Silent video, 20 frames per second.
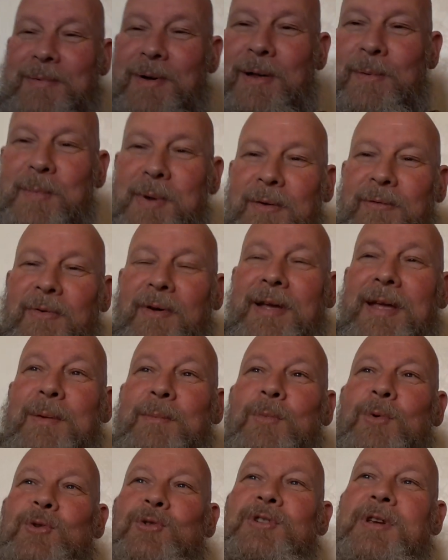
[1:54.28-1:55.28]
someone with
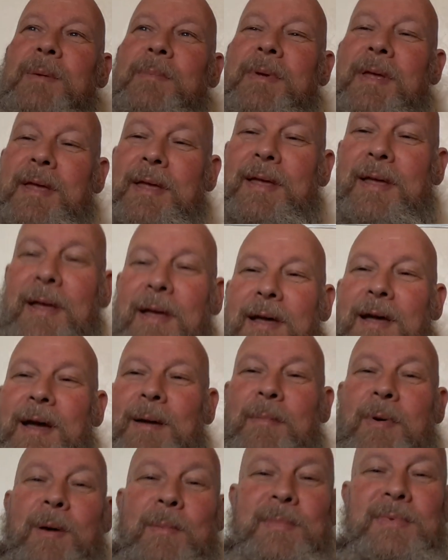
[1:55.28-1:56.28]
fucking wood chip. And my